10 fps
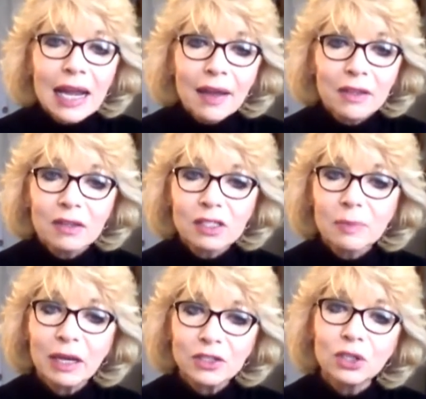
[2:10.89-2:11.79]
And then there's
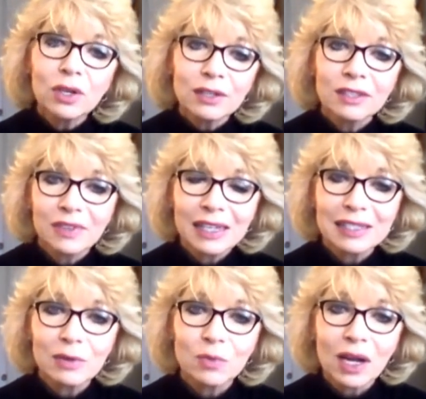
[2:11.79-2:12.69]
about 200 of us
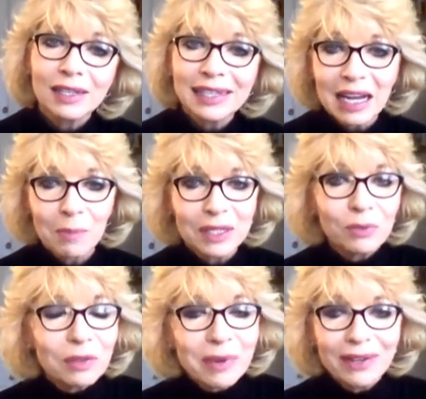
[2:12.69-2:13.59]
that run the company
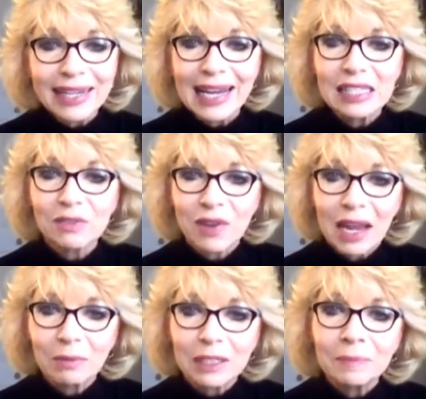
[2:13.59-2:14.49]
with Mary Kay's
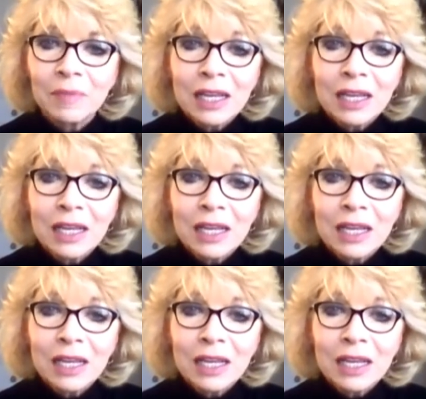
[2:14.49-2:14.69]
family.